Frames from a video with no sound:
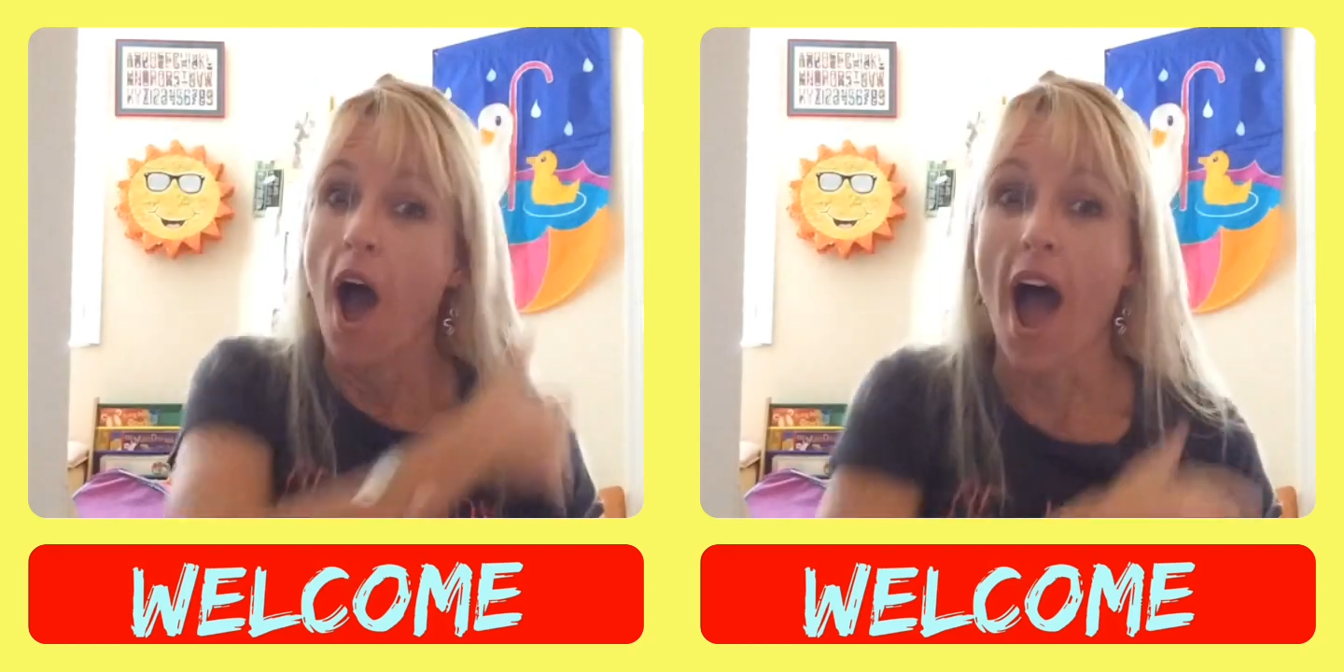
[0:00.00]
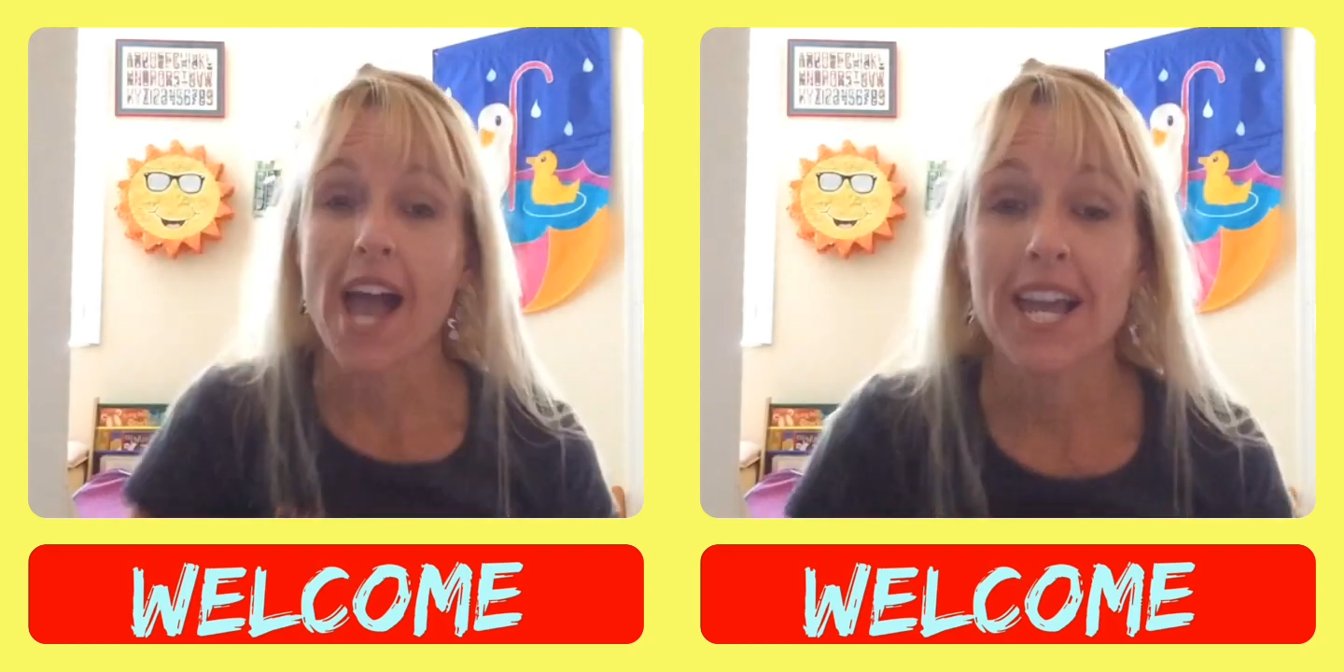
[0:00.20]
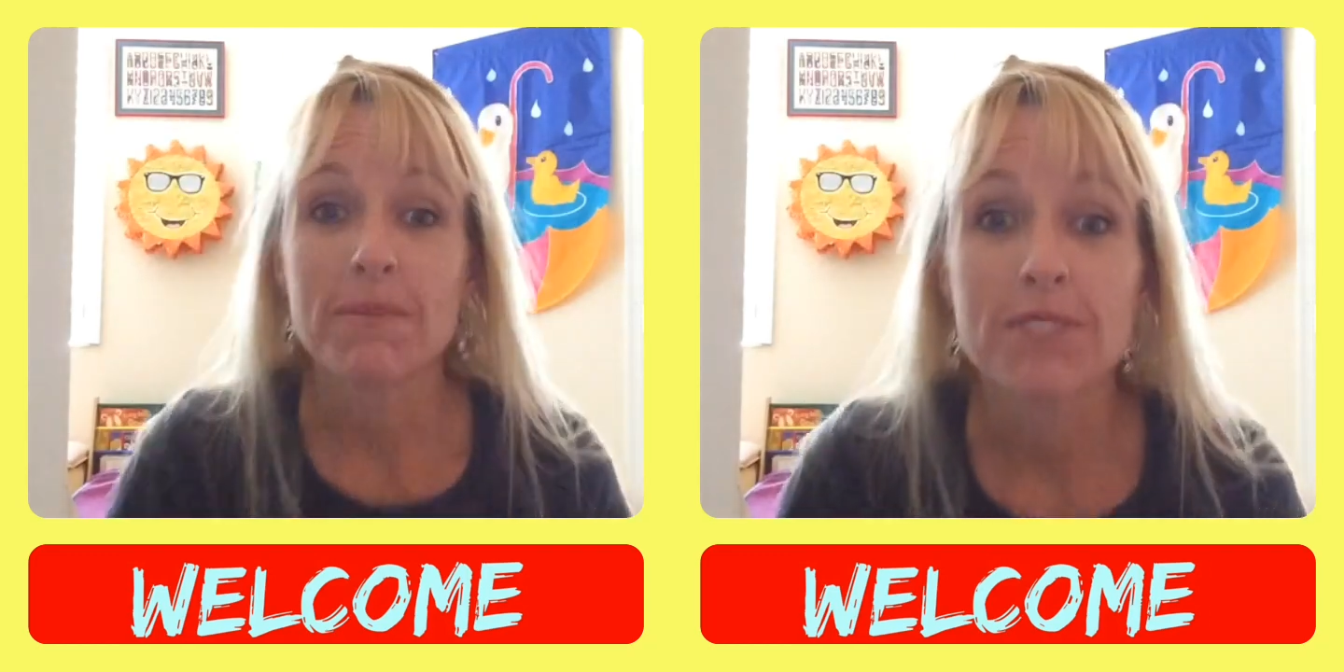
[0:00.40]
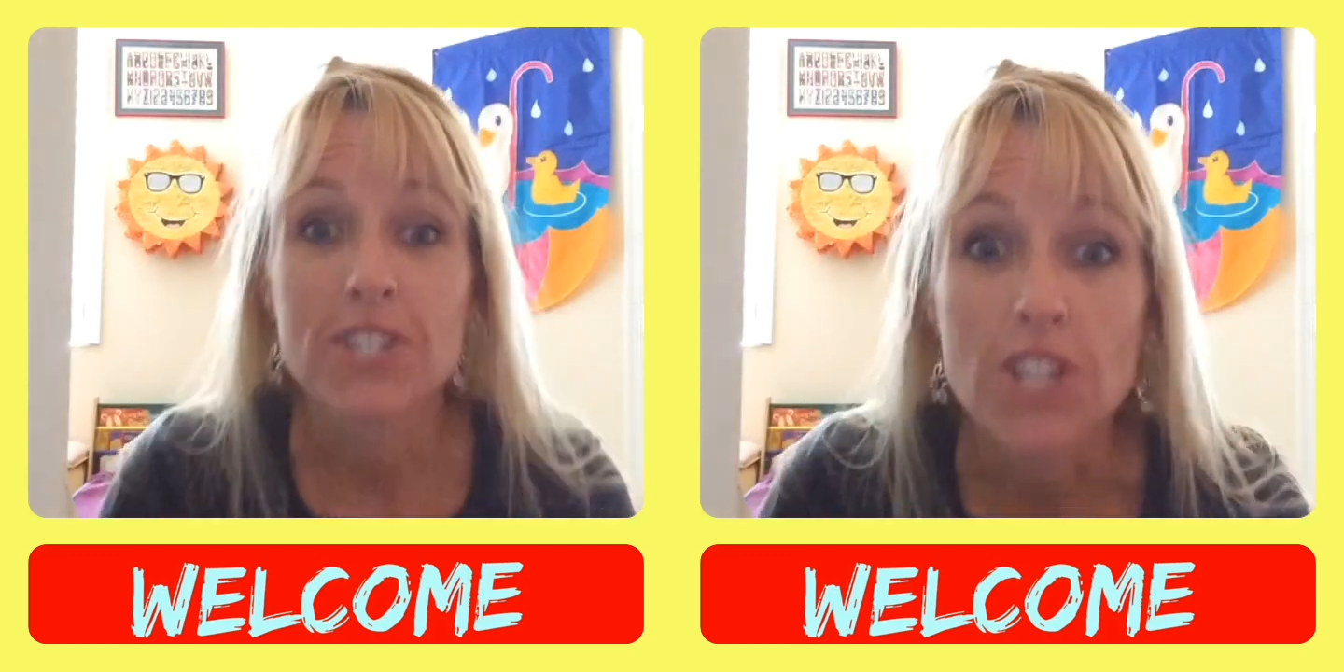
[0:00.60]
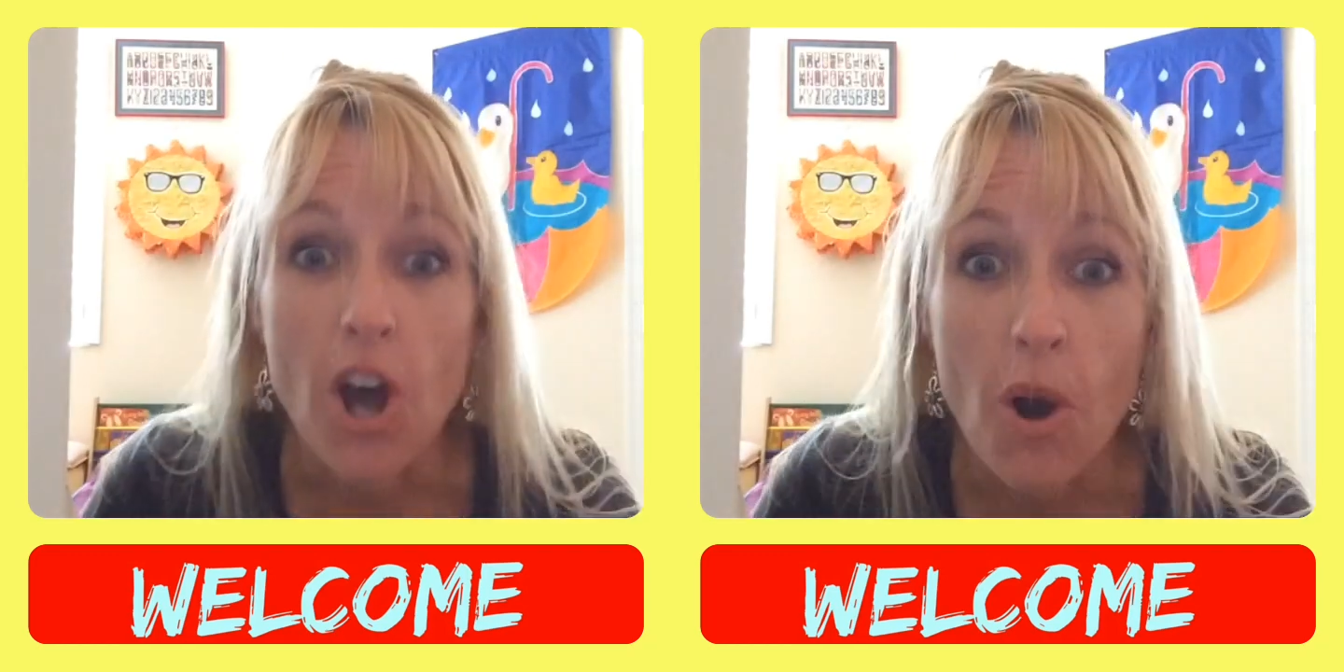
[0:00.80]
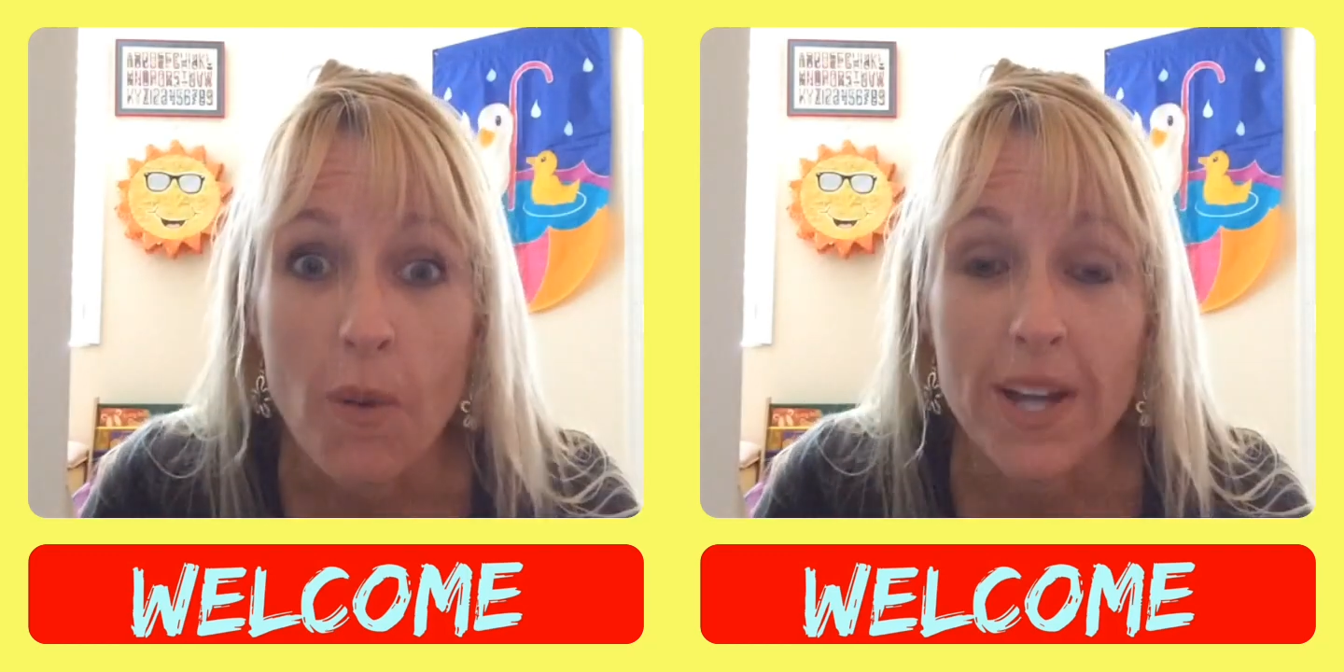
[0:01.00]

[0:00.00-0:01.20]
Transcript: I am so